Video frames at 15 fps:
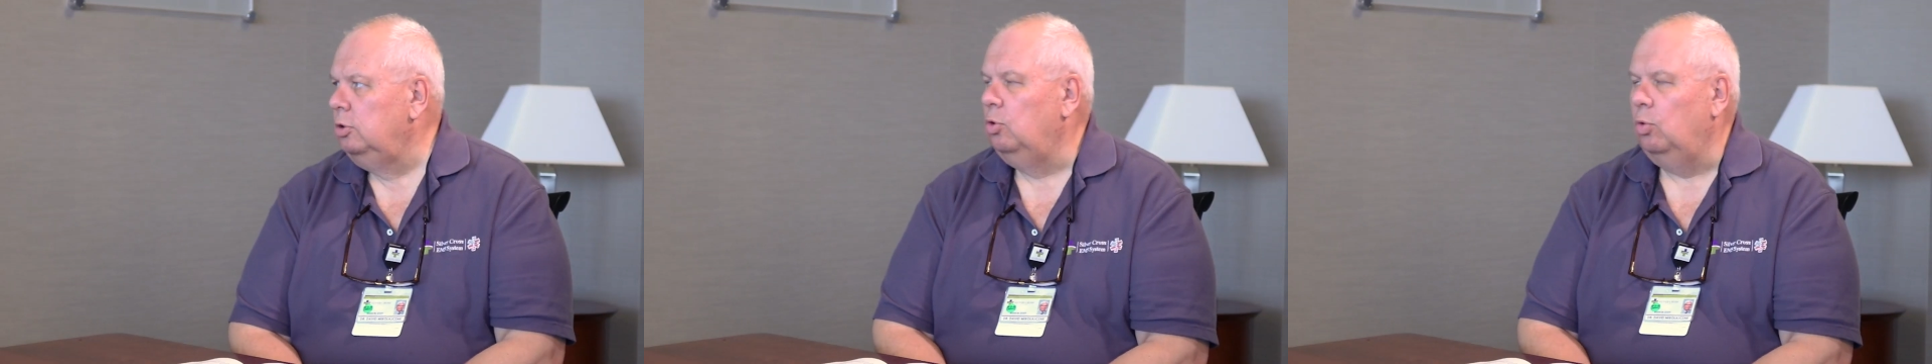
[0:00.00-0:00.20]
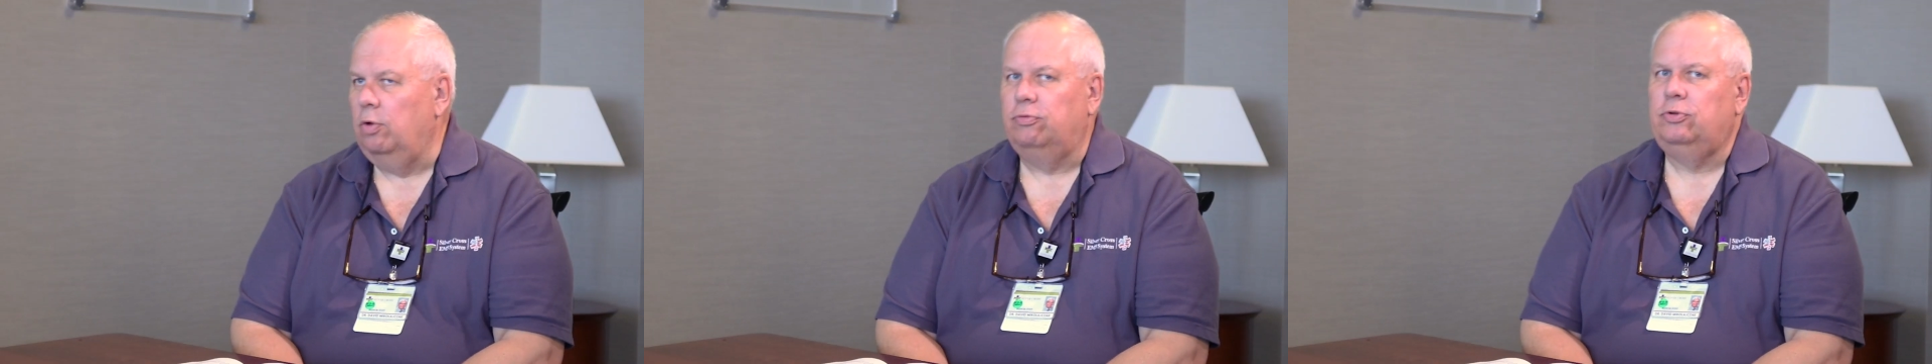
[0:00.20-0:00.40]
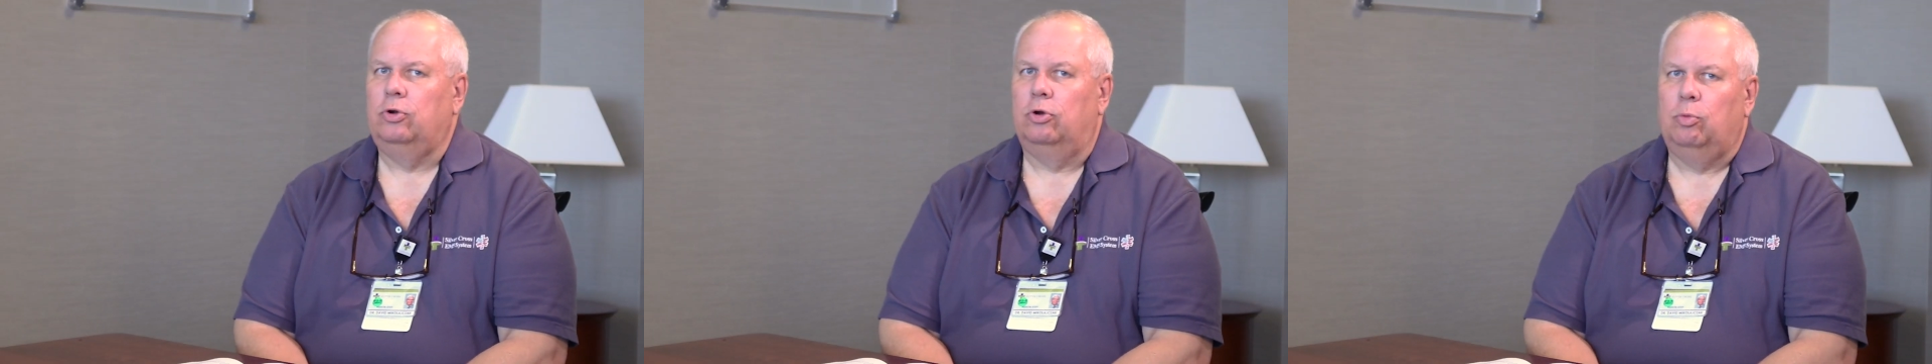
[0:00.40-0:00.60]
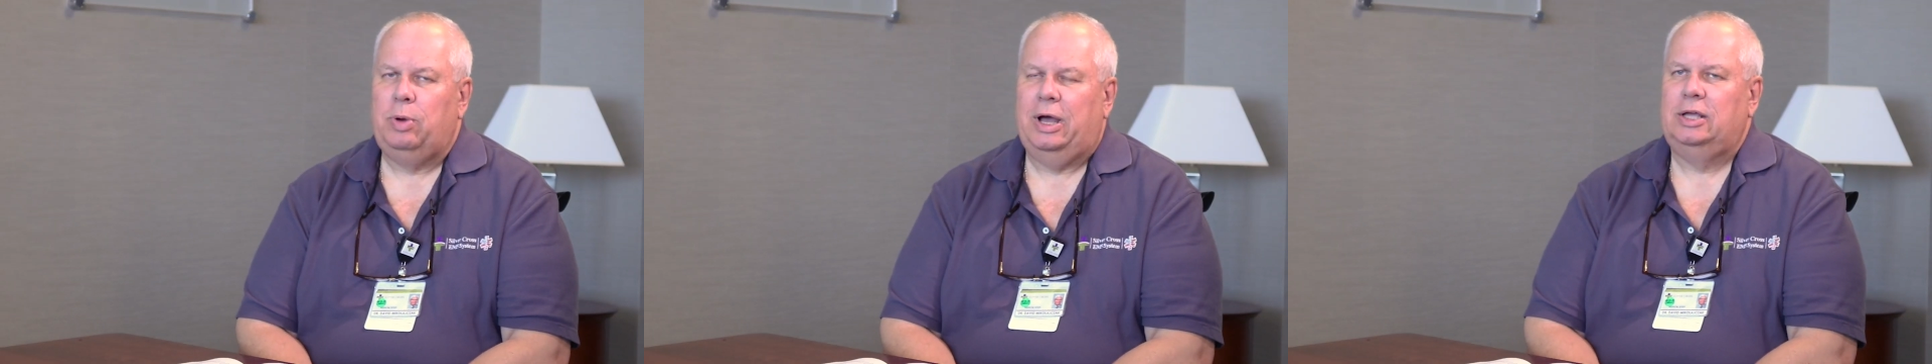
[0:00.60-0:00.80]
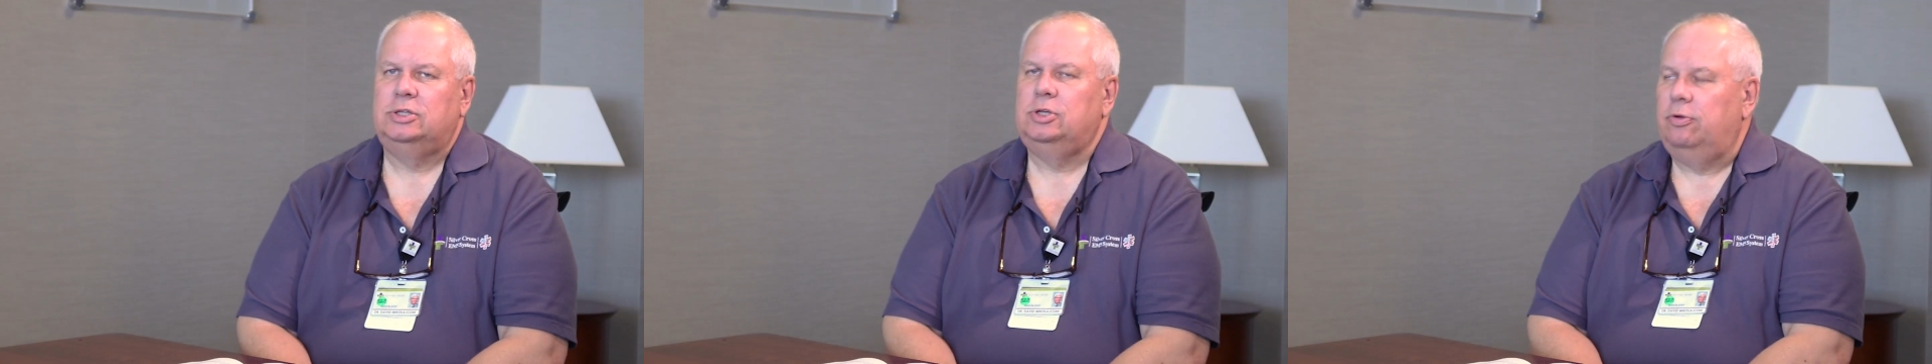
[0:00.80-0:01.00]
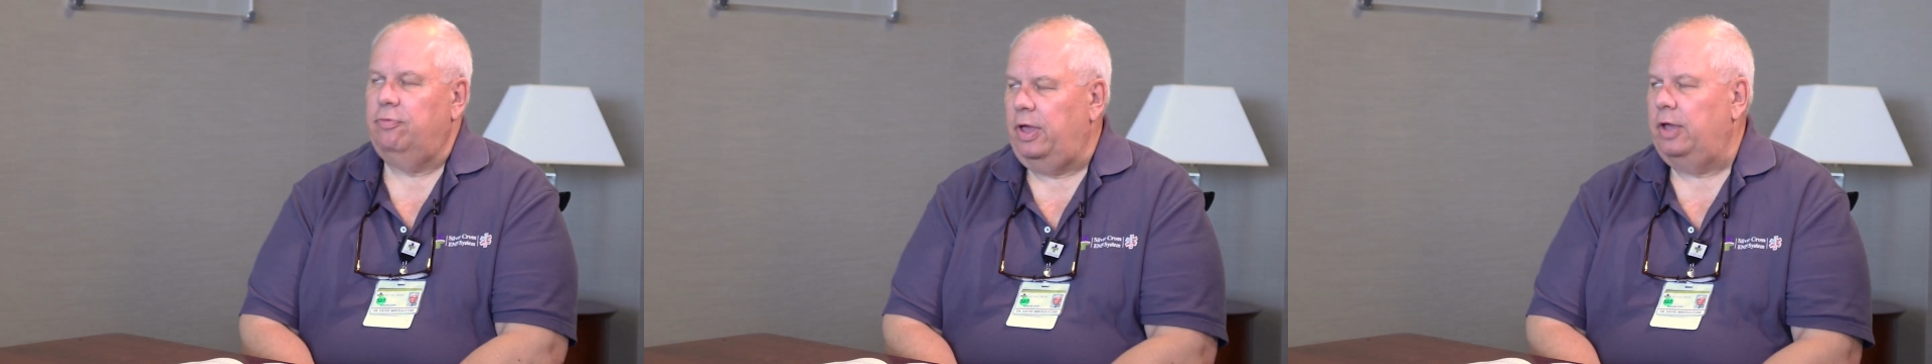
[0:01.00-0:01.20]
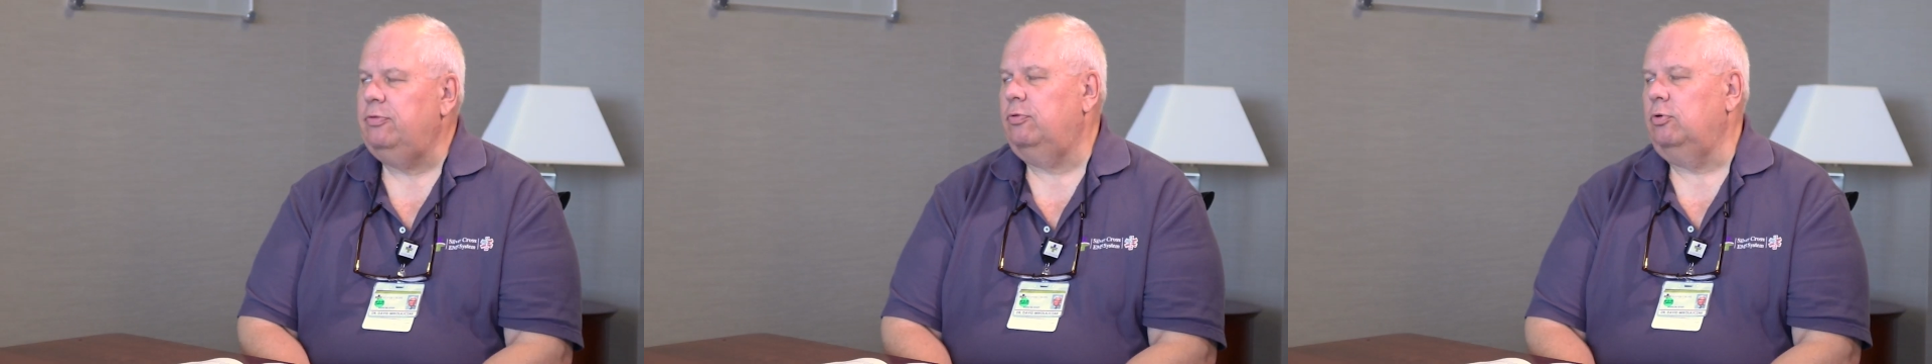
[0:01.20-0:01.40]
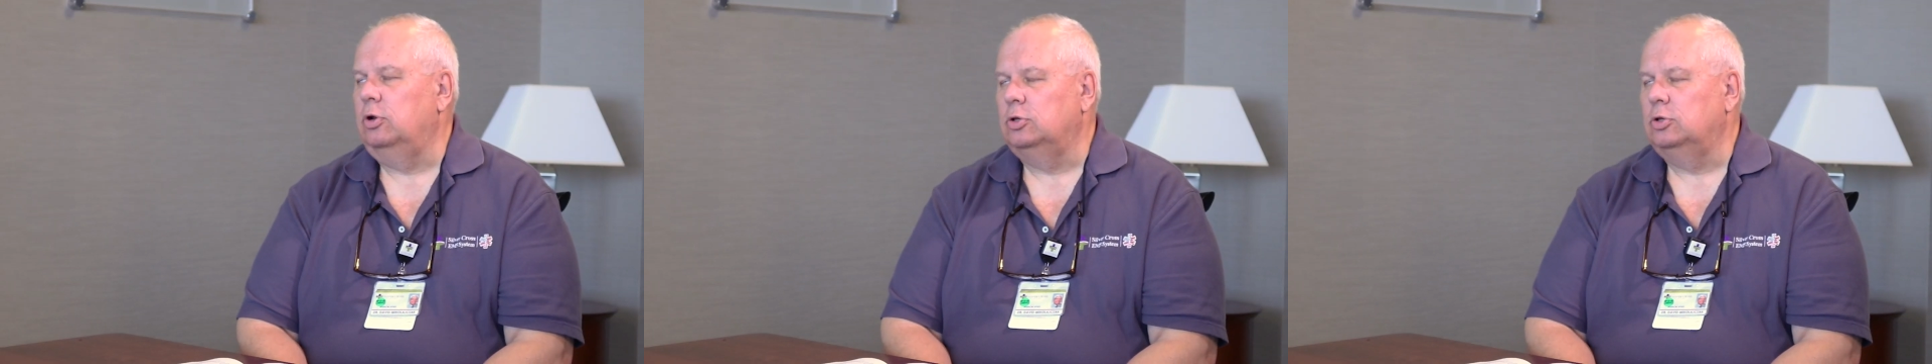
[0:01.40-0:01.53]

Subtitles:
who have turned positive after